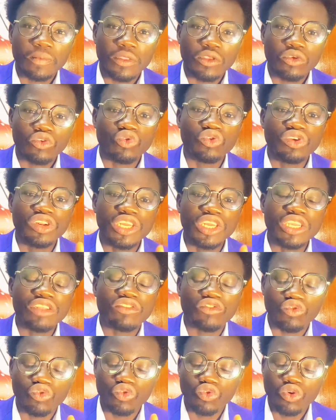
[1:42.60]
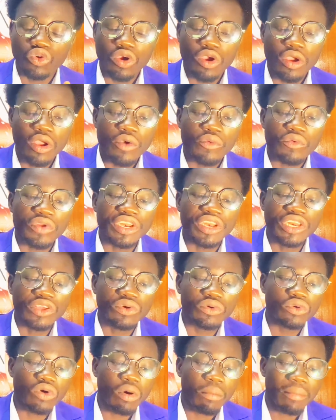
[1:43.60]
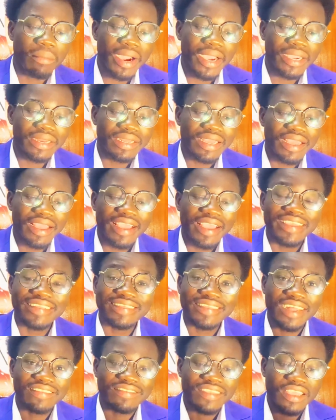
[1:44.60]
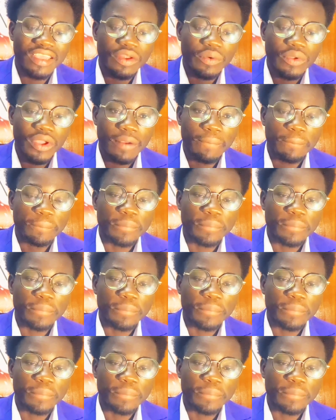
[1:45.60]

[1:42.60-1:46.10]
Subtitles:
You need to renew your mind in that area.